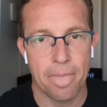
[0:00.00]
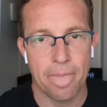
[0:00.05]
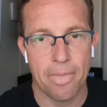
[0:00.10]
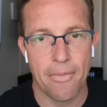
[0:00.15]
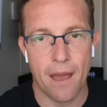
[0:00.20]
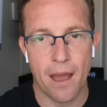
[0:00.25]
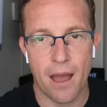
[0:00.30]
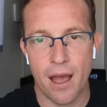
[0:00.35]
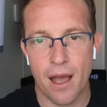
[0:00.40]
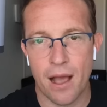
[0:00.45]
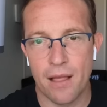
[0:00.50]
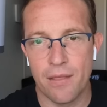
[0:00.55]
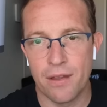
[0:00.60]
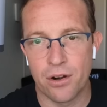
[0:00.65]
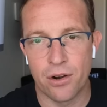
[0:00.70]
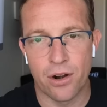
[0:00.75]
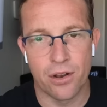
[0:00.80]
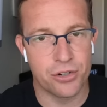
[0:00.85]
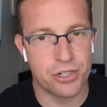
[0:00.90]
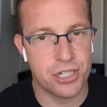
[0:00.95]

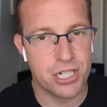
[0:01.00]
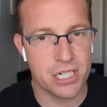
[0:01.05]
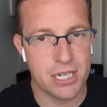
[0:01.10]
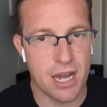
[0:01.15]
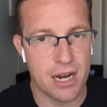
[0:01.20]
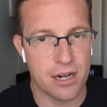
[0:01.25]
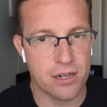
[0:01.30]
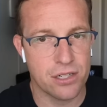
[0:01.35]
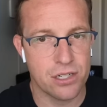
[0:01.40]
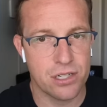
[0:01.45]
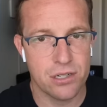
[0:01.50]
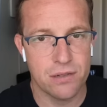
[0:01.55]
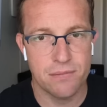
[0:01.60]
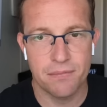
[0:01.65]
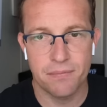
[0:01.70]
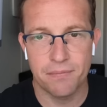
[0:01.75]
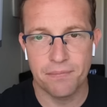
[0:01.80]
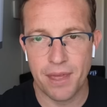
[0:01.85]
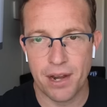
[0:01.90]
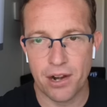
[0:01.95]
There are other TikTokers
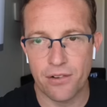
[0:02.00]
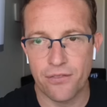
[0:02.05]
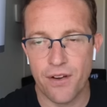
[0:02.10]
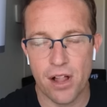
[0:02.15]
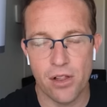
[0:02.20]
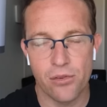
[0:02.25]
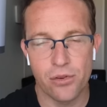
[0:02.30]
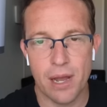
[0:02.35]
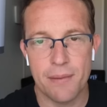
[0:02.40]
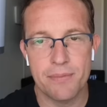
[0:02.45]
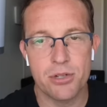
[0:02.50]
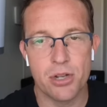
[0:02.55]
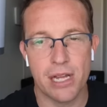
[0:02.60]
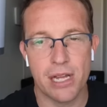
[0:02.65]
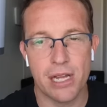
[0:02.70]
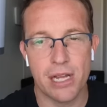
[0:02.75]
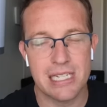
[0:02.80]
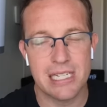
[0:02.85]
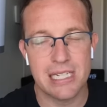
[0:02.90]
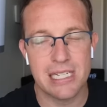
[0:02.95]
that are following up. So like
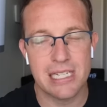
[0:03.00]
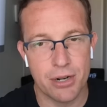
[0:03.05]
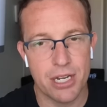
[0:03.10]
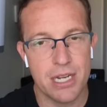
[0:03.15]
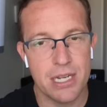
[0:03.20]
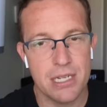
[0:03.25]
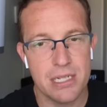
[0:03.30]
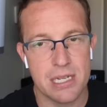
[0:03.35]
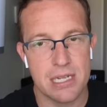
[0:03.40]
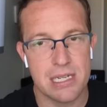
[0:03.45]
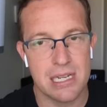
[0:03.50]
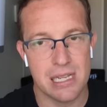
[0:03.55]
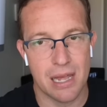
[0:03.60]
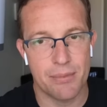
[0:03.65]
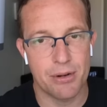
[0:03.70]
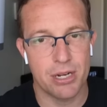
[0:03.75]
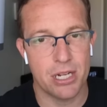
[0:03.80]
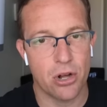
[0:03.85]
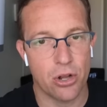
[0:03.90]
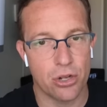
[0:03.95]
celebrities and
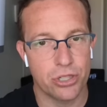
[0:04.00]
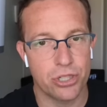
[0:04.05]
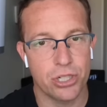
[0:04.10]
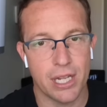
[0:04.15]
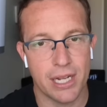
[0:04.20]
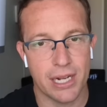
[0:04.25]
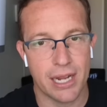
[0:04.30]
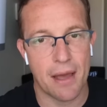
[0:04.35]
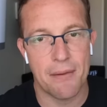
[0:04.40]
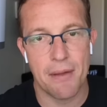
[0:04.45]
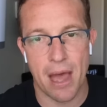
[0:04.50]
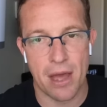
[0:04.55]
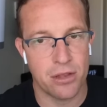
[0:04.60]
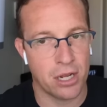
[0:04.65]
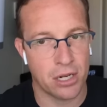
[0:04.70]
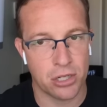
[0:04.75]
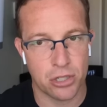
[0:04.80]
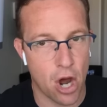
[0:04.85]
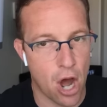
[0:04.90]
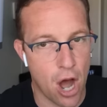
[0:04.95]
celebrity culture, like I
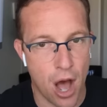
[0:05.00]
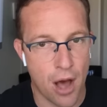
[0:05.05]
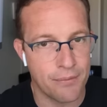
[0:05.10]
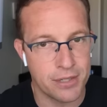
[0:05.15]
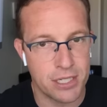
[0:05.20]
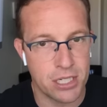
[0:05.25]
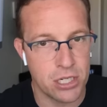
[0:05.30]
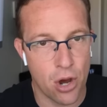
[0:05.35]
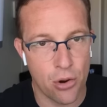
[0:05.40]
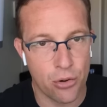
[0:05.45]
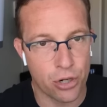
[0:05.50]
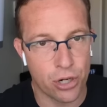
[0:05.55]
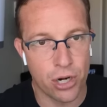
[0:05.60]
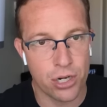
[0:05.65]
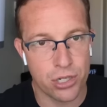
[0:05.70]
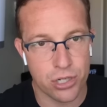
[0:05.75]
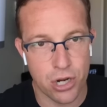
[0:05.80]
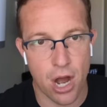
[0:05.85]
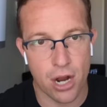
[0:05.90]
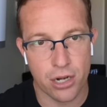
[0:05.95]
obviously know her
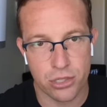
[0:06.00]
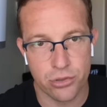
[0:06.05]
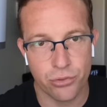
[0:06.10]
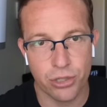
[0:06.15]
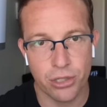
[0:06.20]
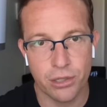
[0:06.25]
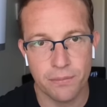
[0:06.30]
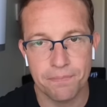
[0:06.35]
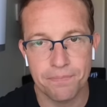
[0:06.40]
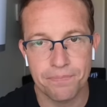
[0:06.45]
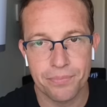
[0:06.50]
and talk to her